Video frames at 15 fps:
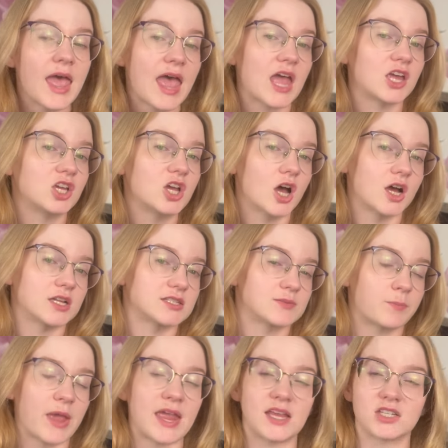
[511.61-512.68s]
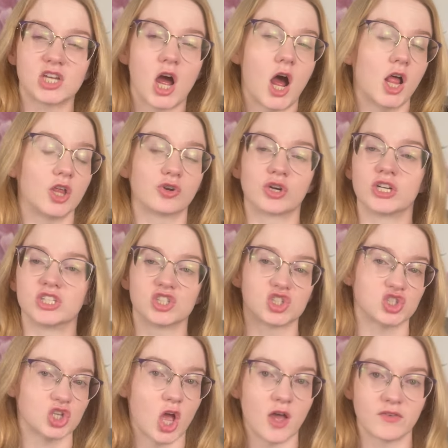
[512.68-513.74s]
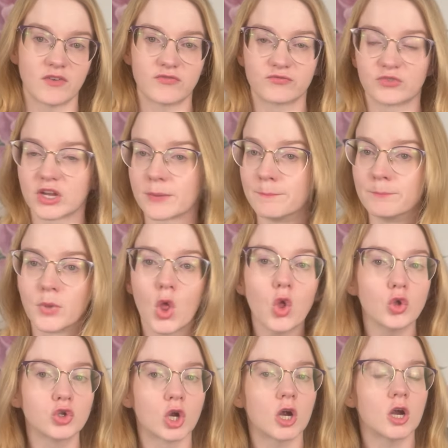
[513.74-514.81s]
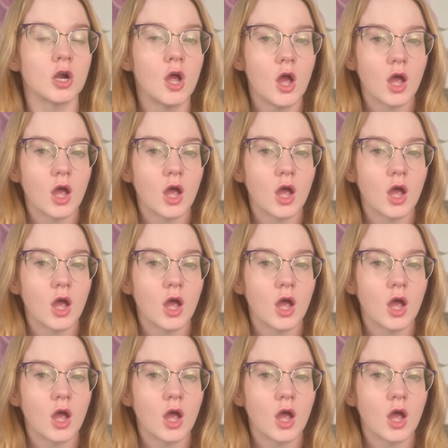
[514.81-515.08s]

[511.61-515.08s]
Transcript: And Guts, pain tolerance of a freaking boulder,